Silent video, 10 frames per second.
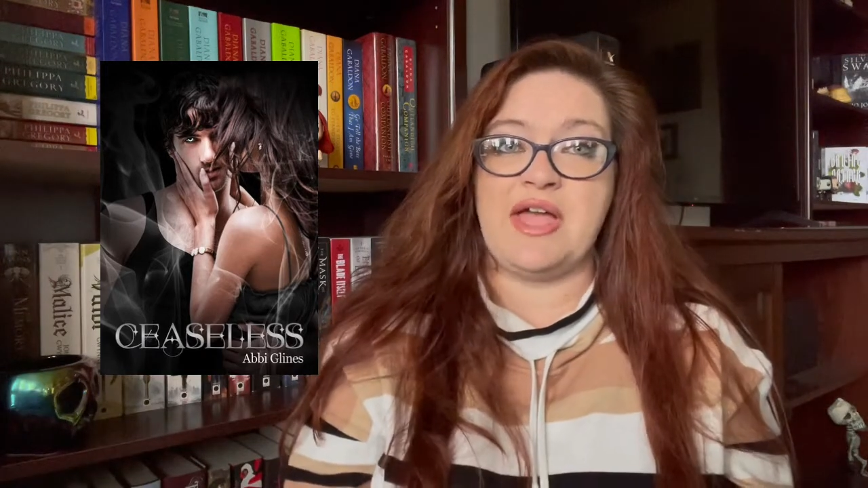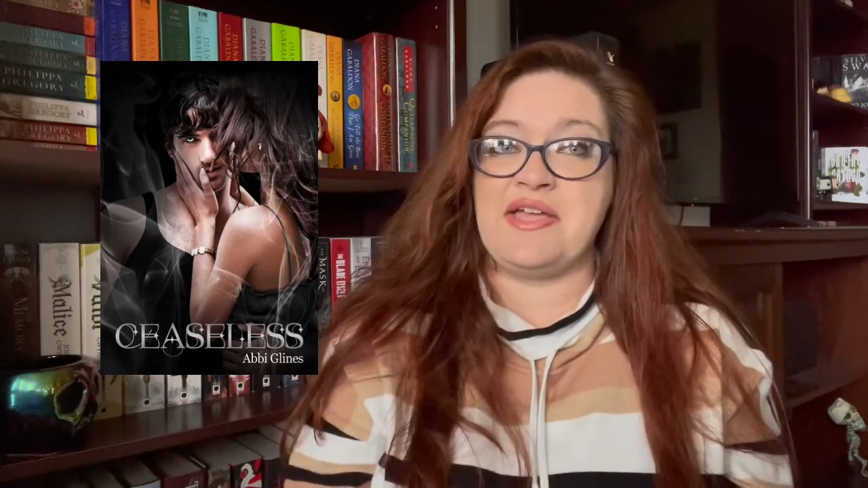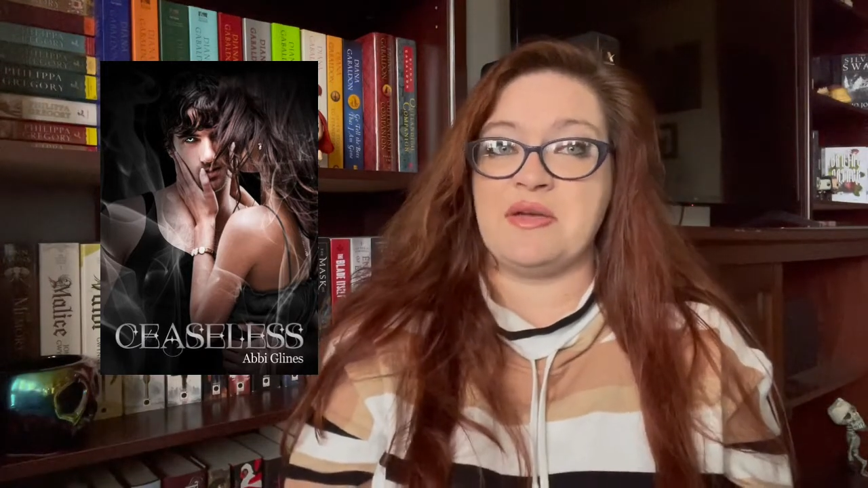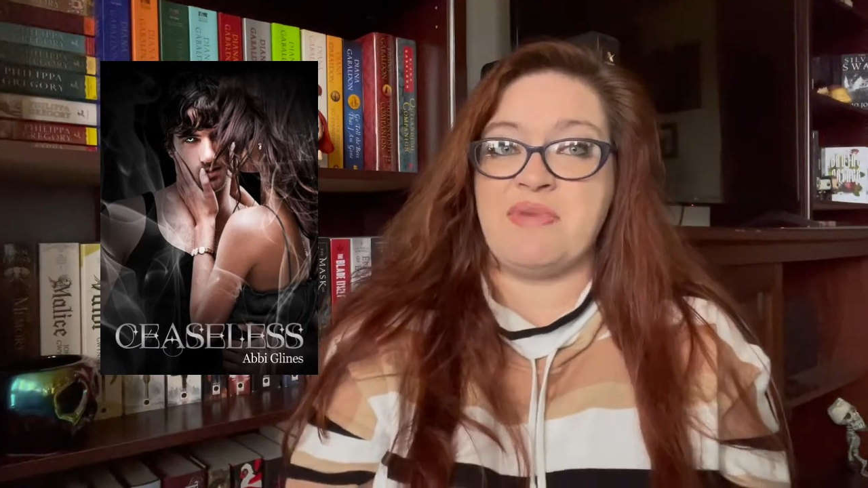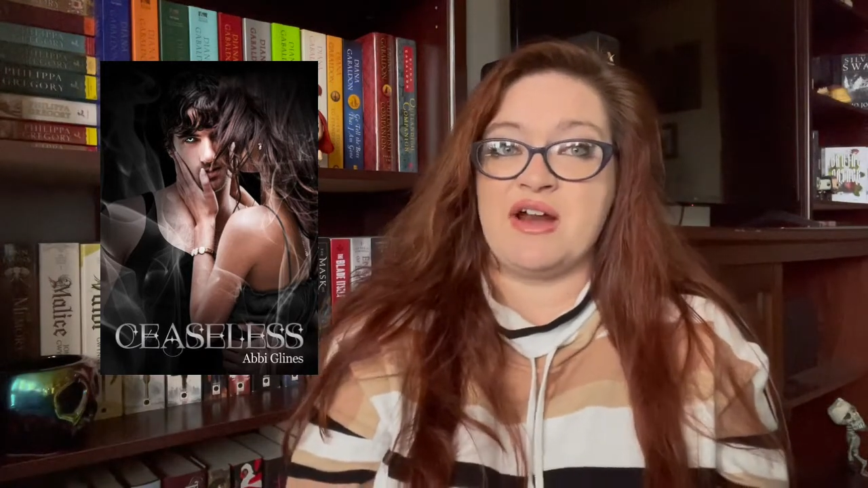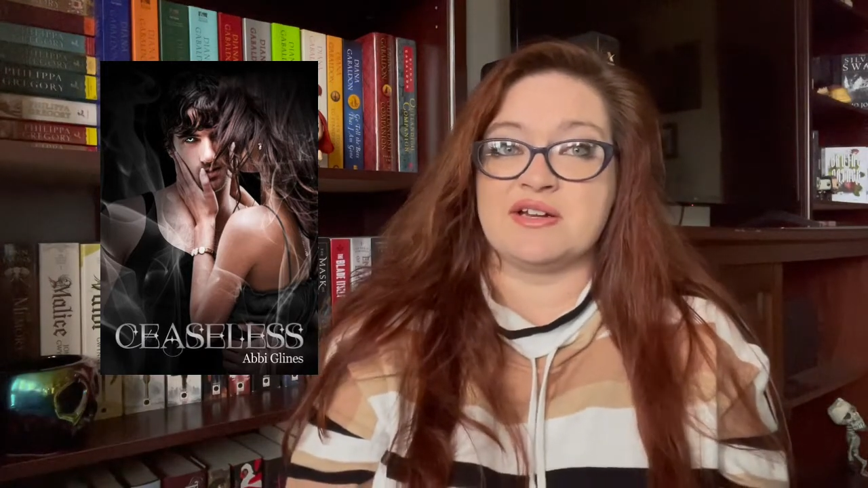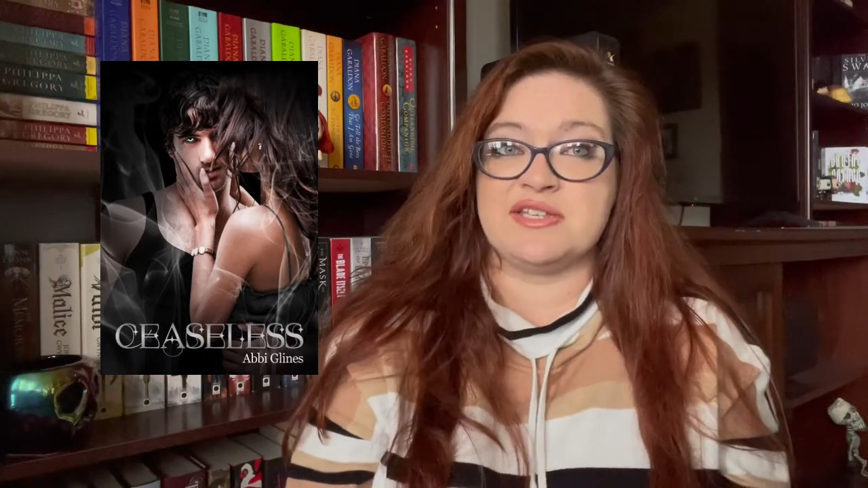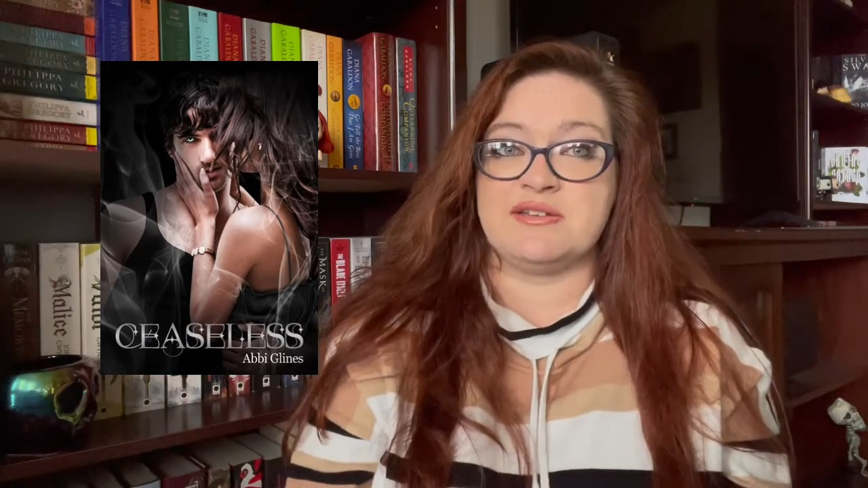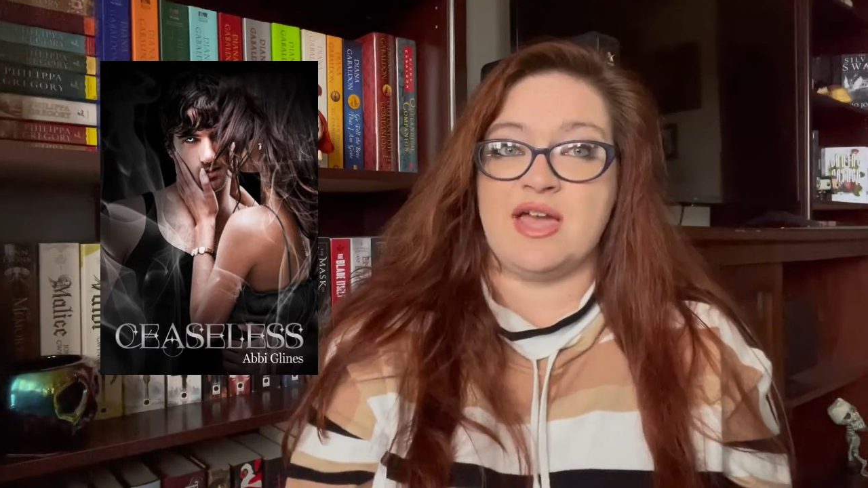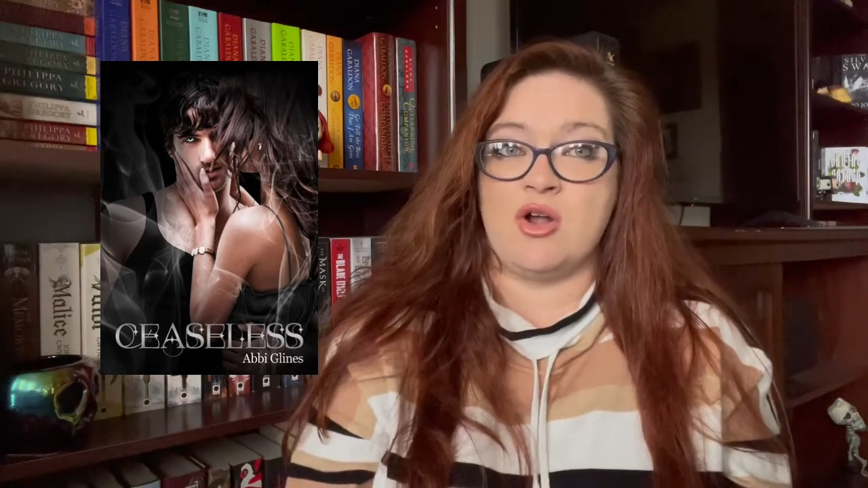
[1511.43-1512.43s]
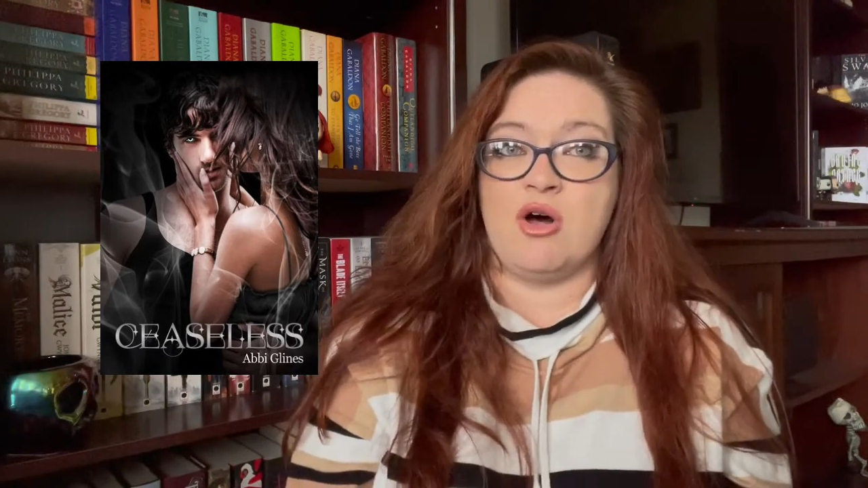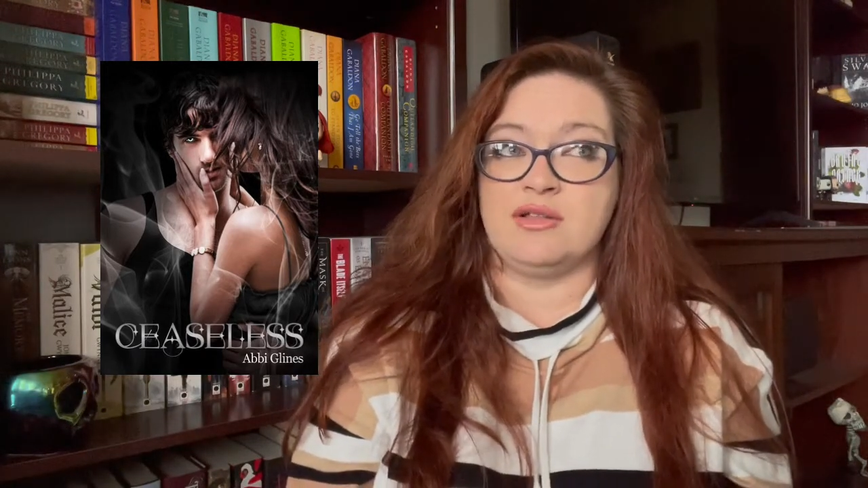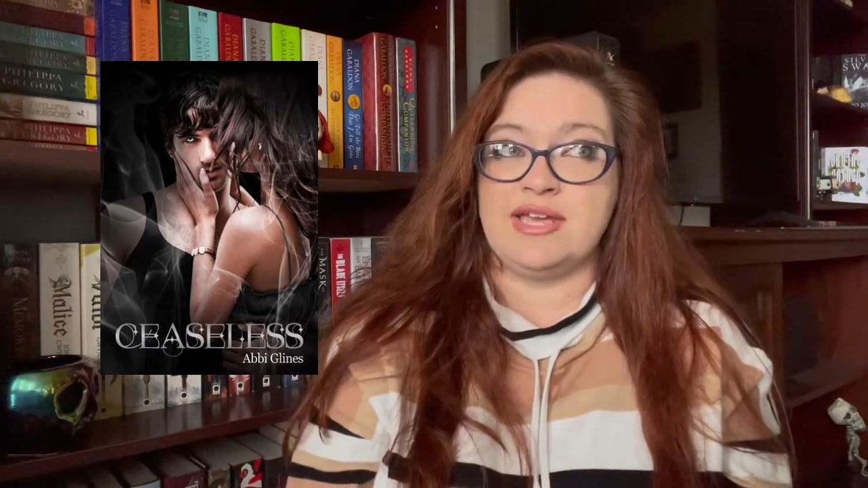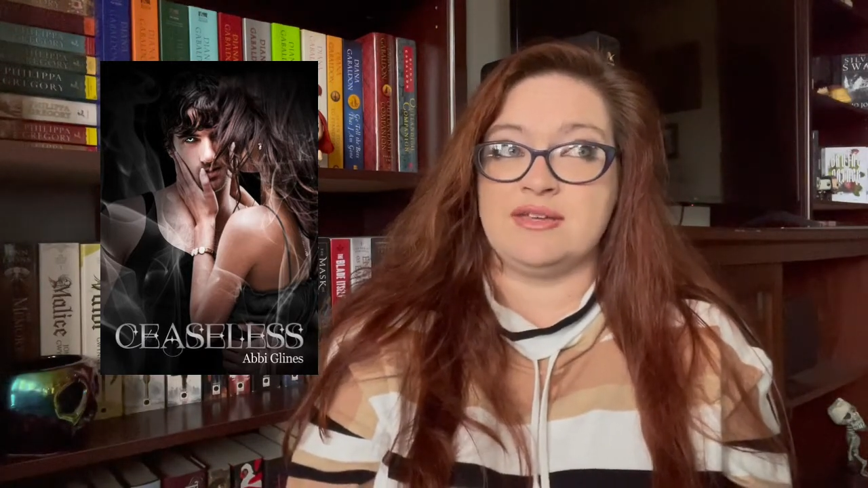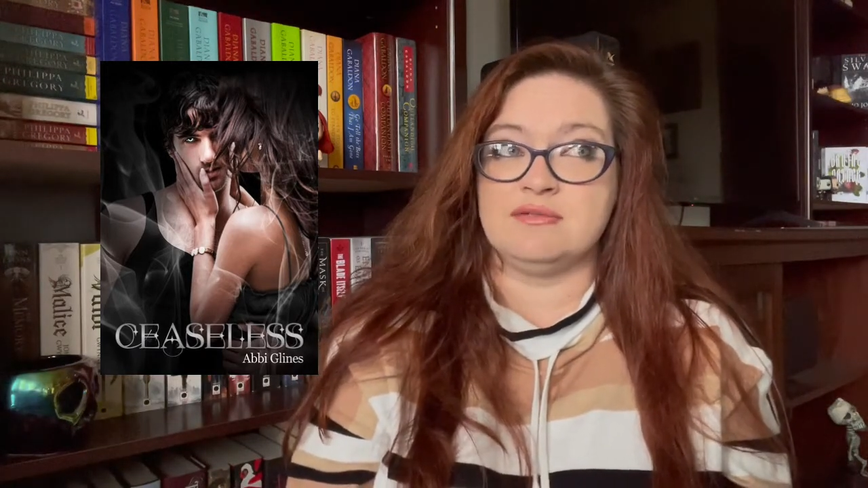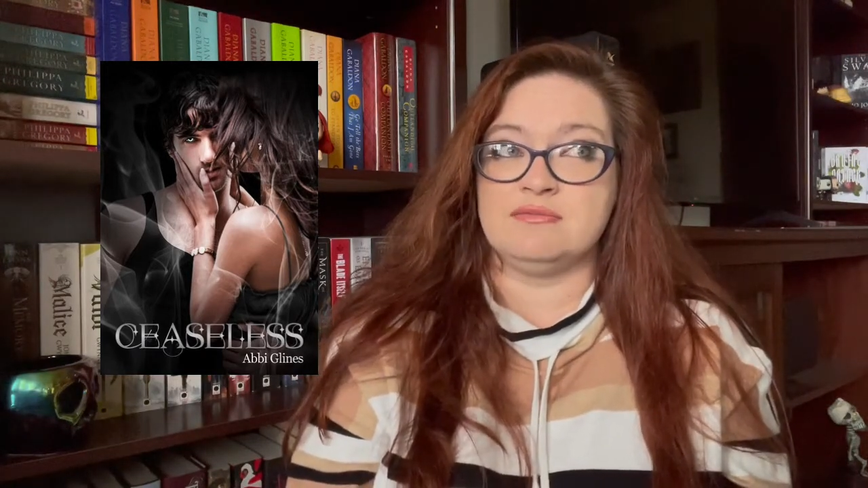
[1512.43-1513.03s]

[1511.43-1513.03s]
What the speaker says: a comparison at all. Like,